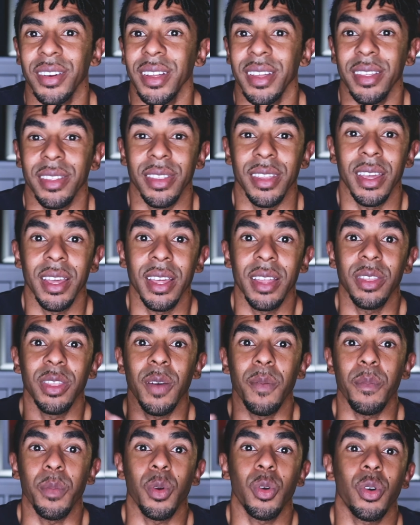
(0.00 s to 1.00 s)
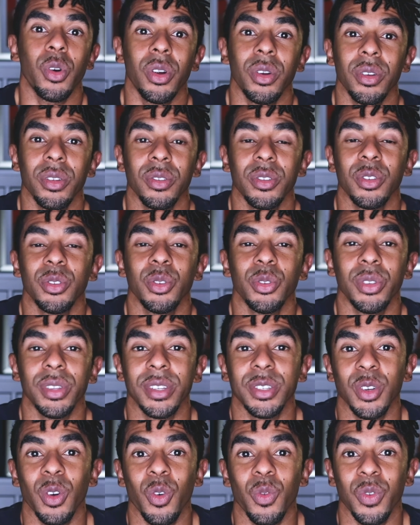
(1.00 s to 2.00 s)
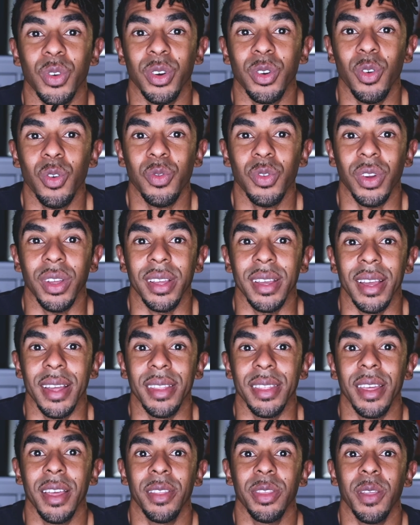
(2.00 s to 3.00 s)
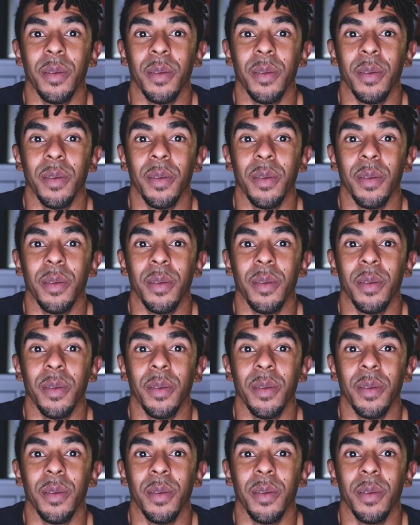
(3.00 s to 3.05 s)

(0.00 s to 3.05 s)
and the more you do this over and over again,